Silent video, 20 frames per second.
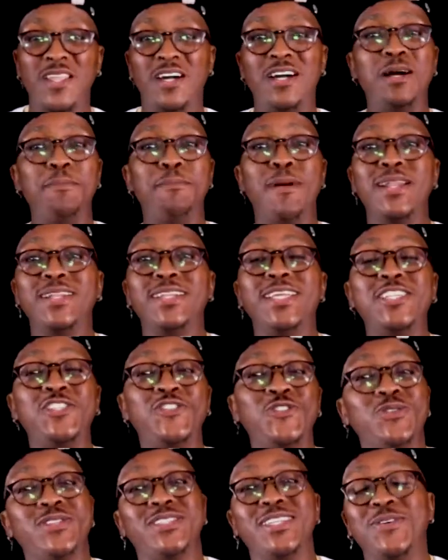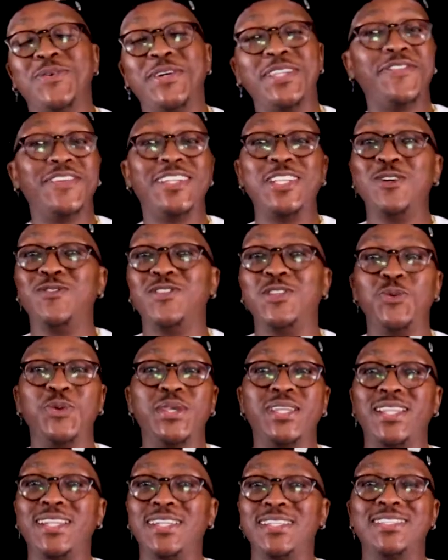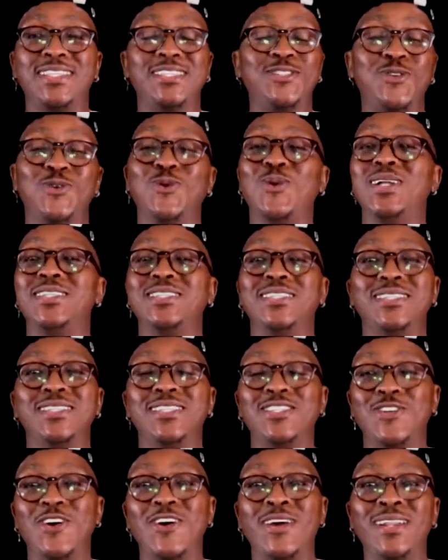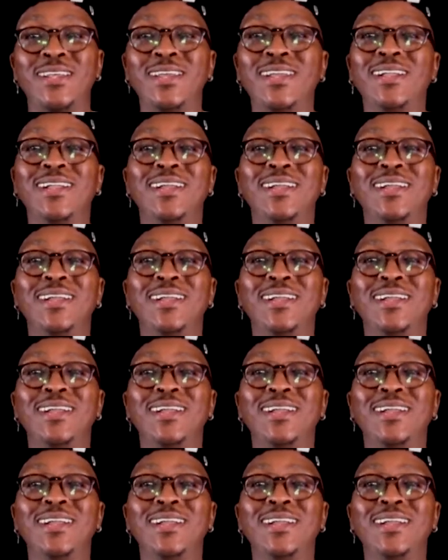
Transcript: Uh, Monday, Tuesday, whatever day of the week it is that you're watching this on.